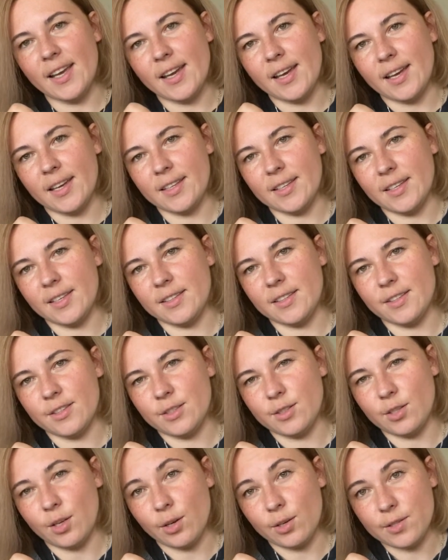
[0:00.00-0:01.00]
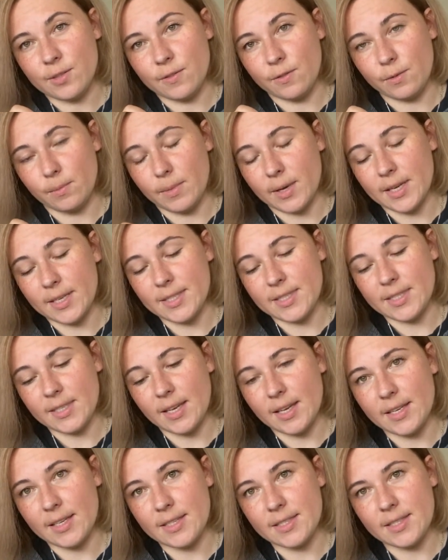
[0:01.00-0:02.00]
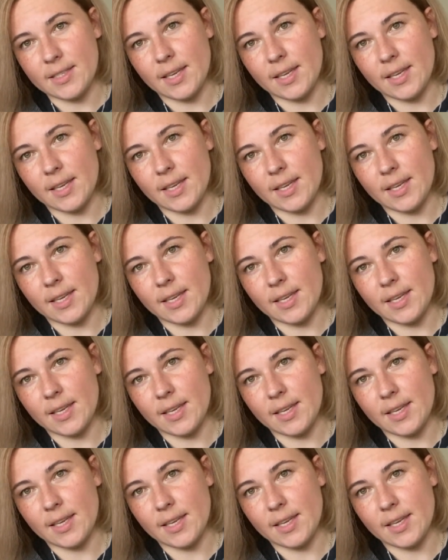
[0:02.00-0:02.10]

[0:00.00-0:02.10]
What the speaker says: I knitted socks for my size,